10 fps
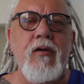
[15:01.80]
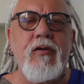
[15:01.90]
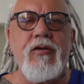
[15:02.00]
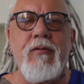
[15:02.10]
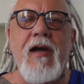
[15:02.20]

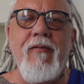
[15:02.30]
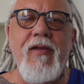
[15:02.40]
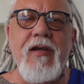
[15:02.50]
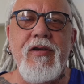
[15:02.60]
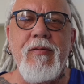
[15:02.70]
So we have
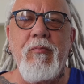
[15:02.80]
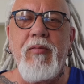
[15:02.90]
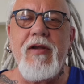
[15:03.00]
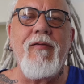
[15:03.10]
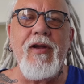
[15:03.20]
this
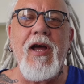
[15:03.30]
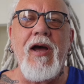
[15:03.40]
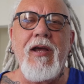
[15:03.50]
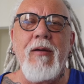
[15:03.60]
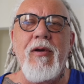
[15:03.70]
bit of an
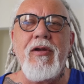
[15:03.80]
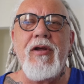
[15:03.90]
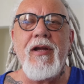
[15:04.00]
argument,